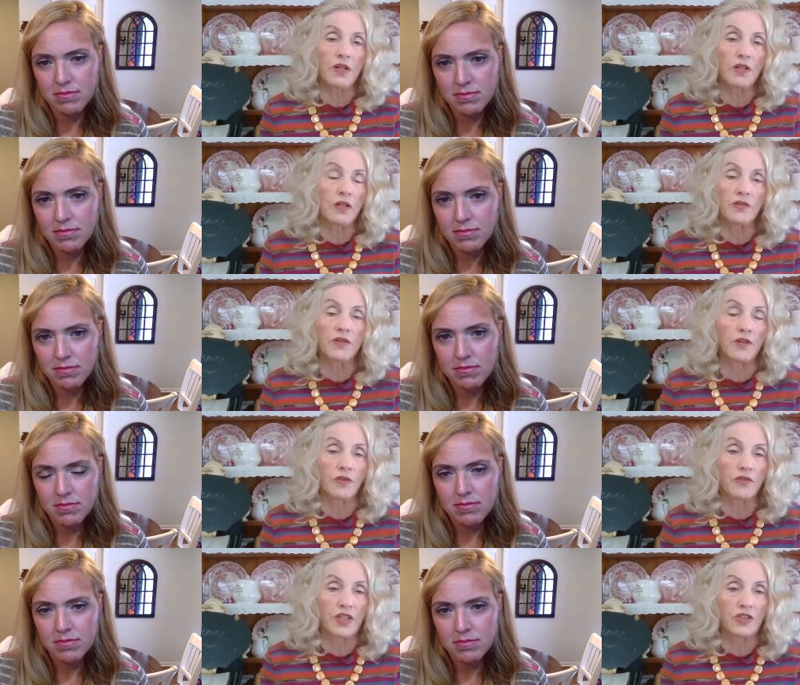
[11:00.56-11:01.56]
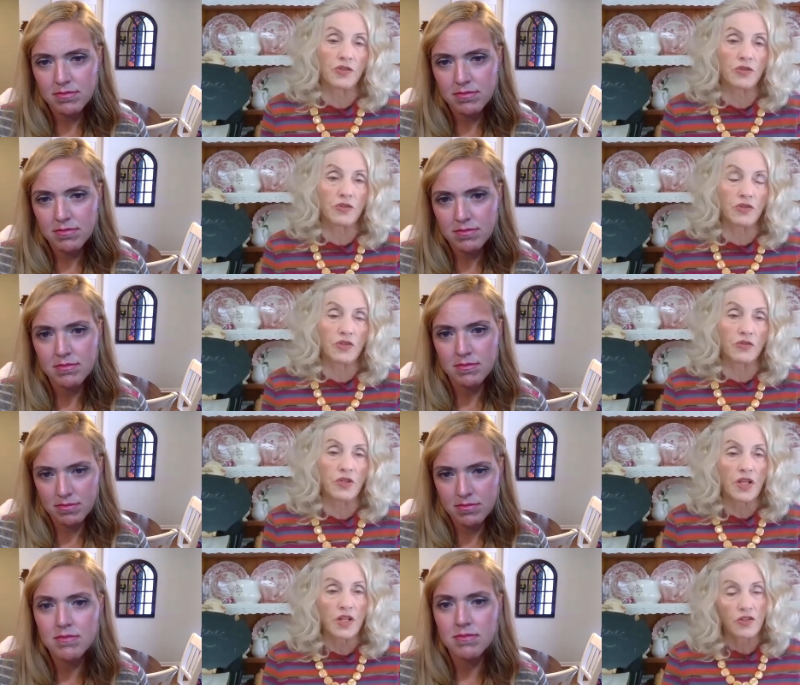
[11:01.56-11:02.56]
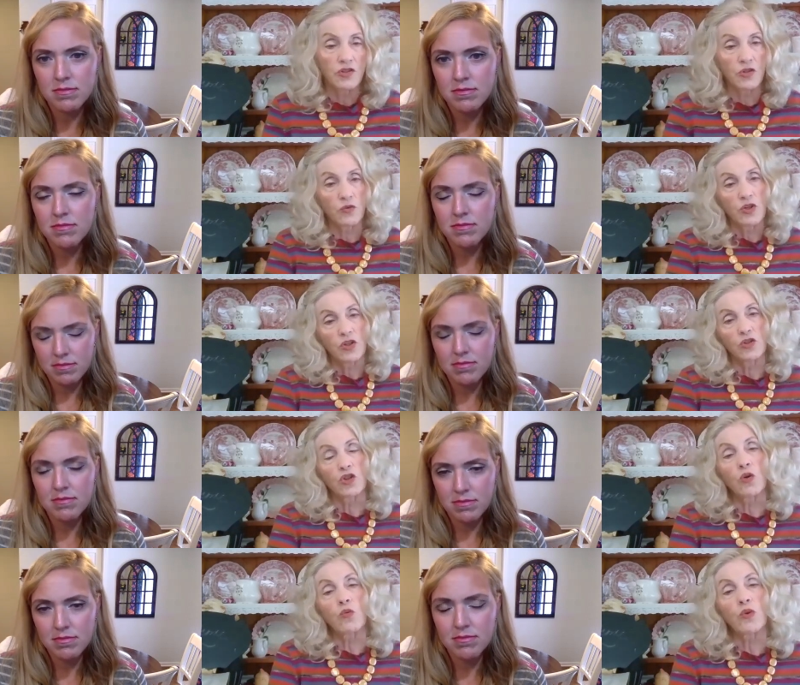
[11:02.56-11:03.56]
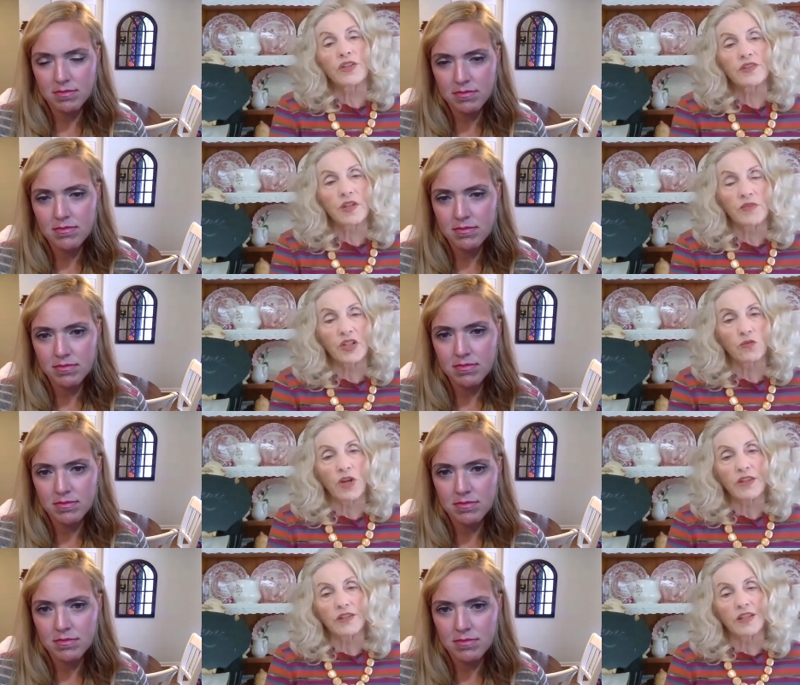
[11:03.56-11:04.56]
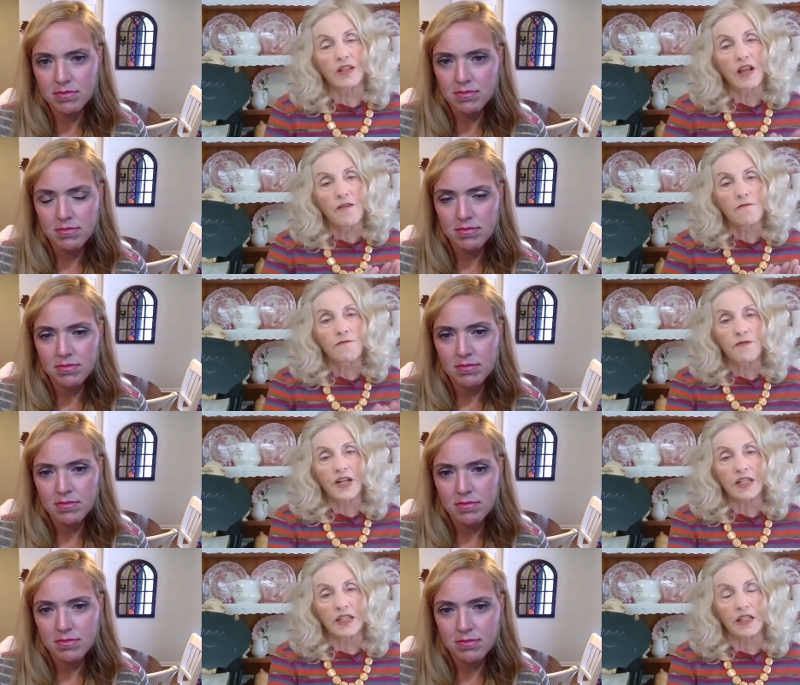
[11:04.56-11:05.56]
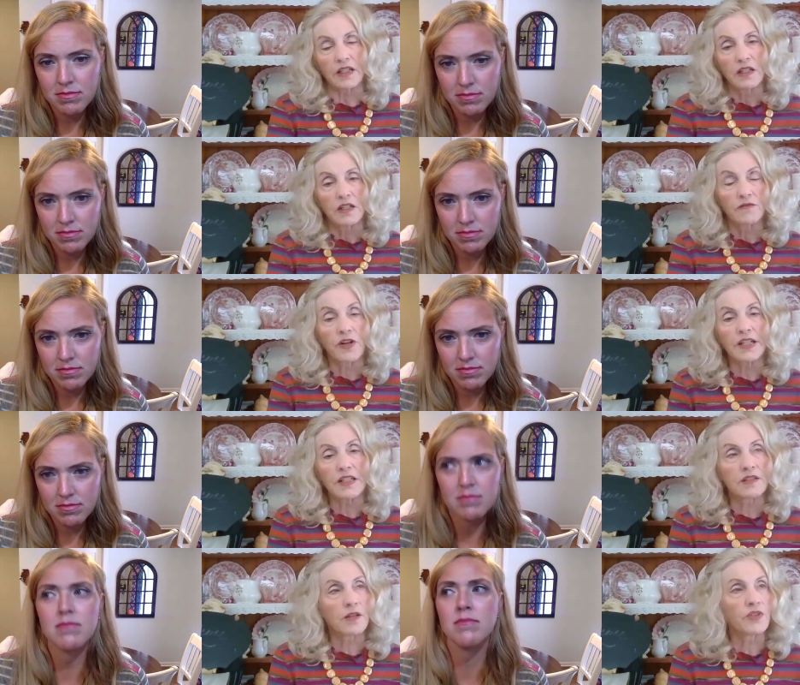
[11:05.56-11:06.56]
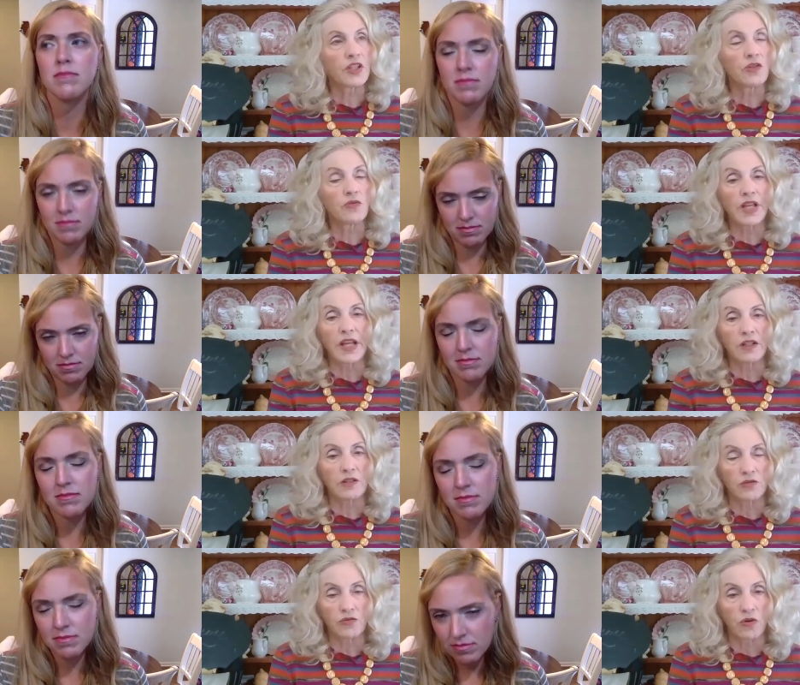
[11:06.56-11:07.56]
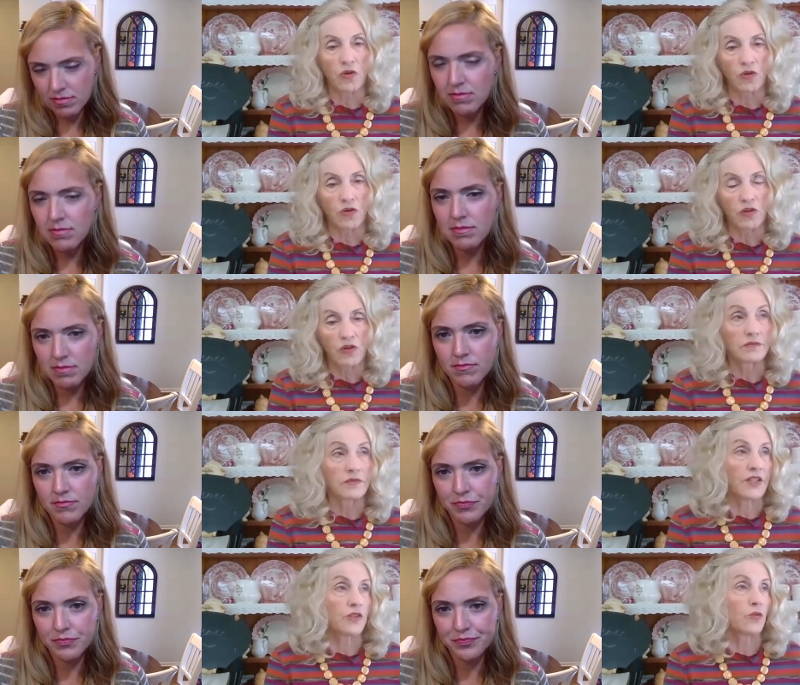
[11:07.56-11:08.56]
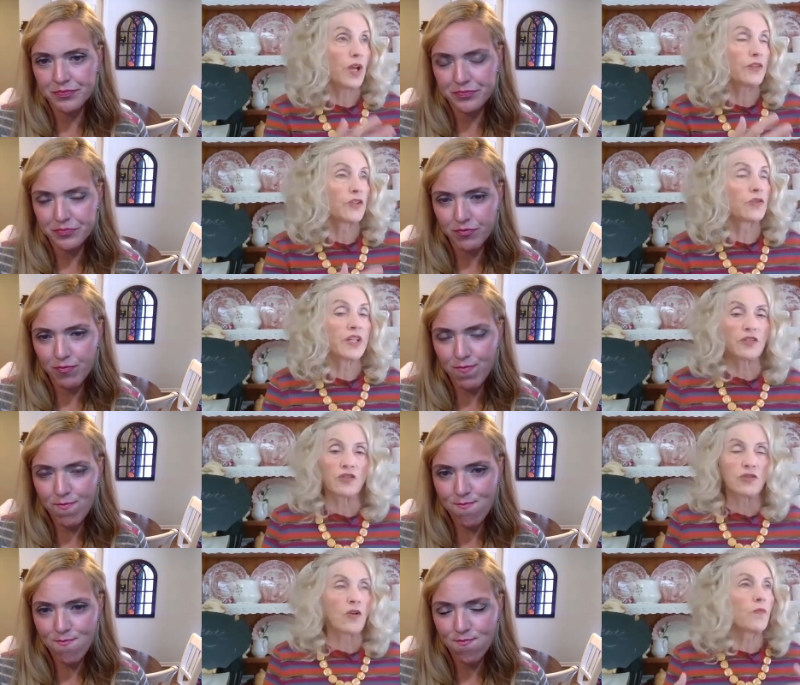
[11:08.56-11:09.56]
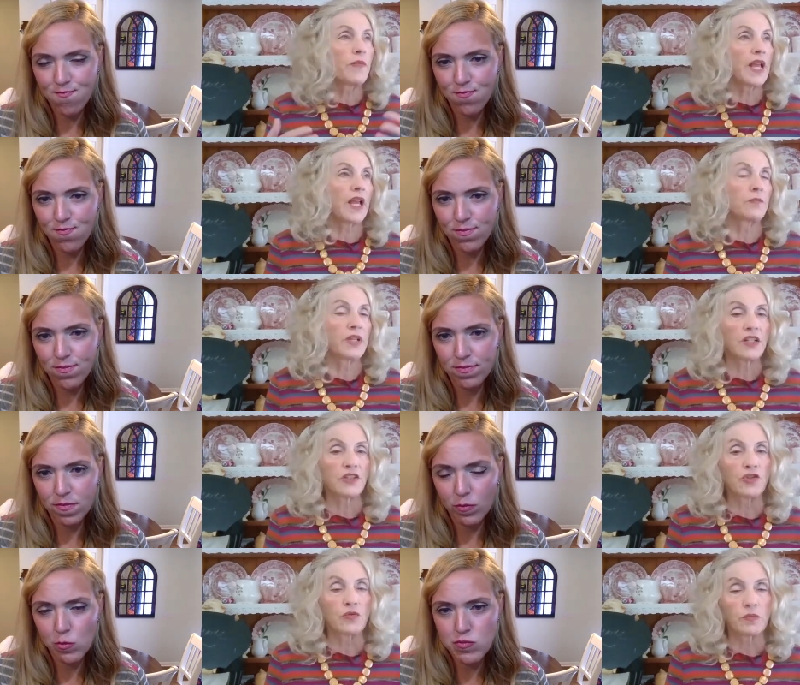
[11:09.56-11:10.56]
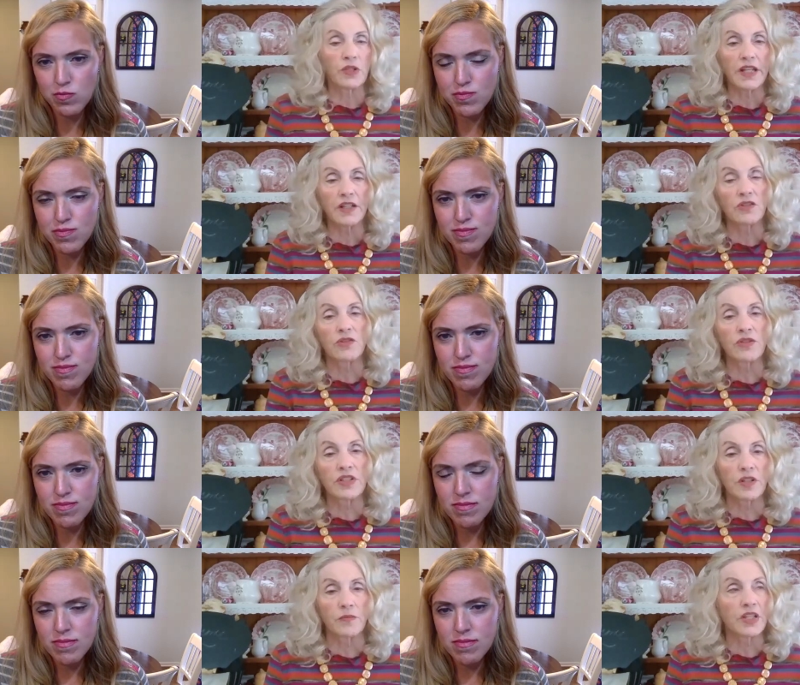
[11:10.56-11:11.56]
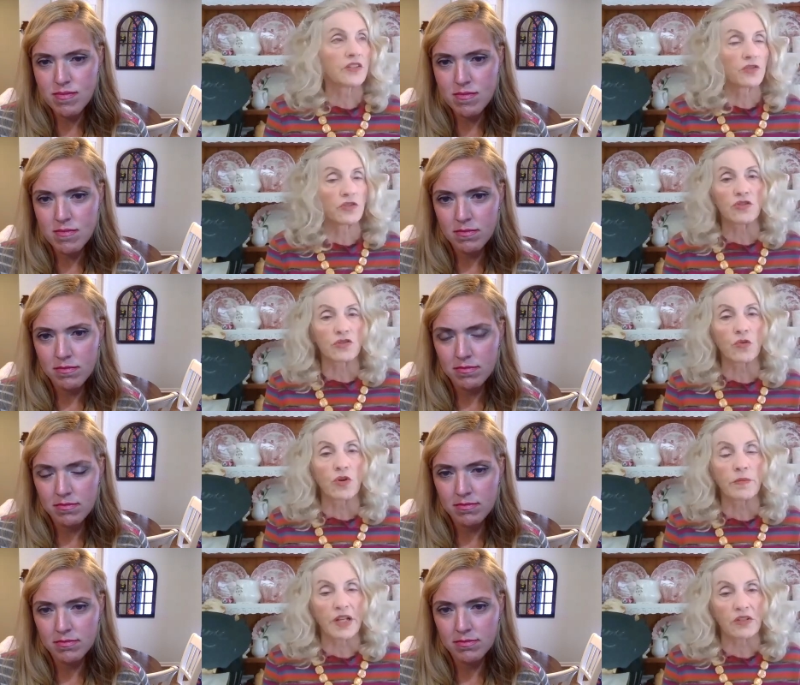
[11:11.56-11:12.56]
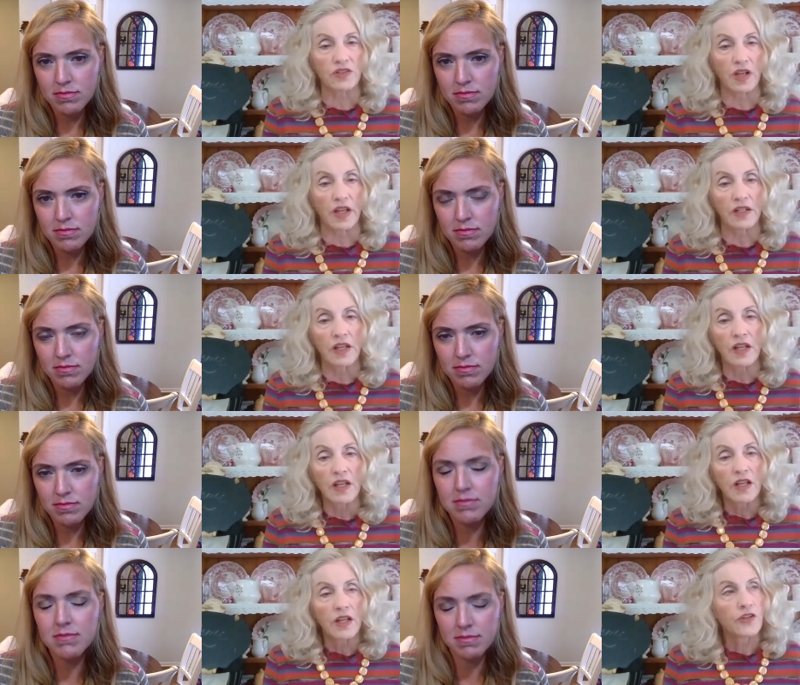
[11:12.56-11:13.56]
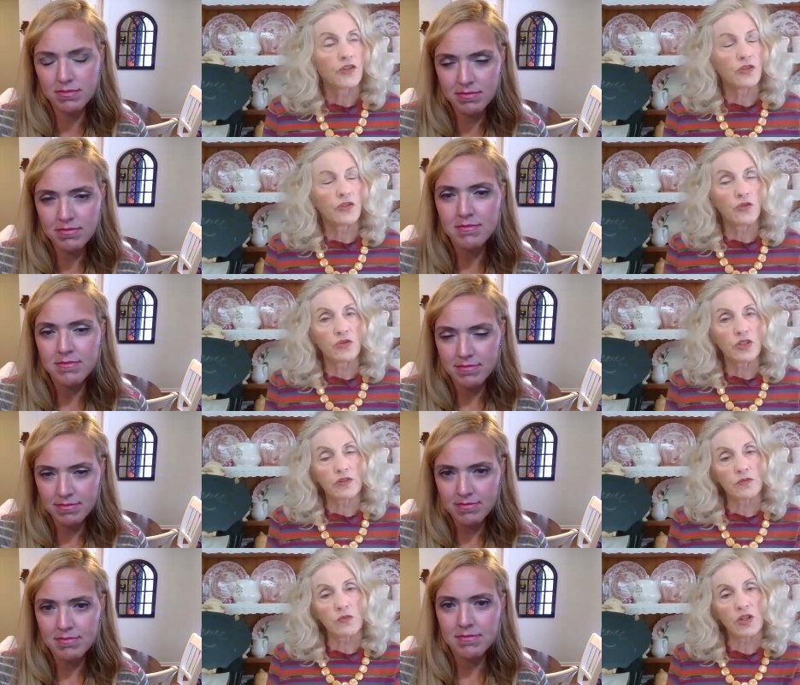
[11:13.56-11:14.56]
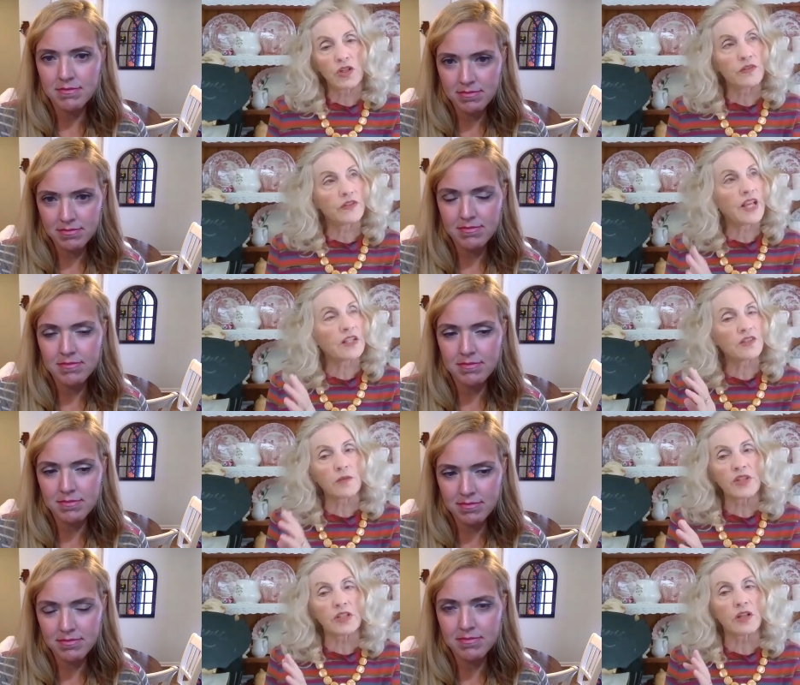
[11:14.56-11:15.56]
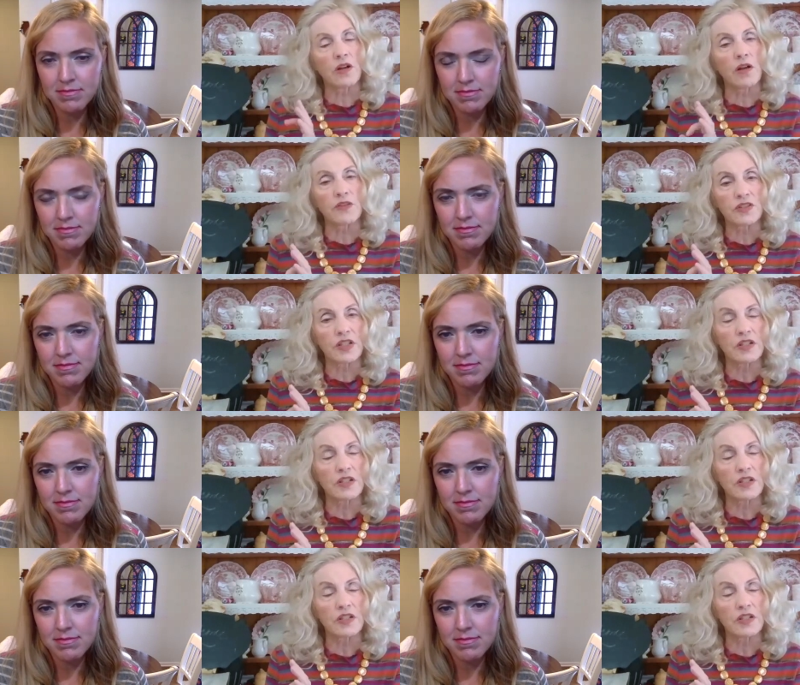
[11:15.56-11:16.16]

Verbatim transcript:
Speaker 1: 100 other things you could do to go with something rather than fighting it. Fighting something you can't control, like the weather. You get so mad because you were planning on doing something and there's a storm outside. Mm-hmm. That's something obviously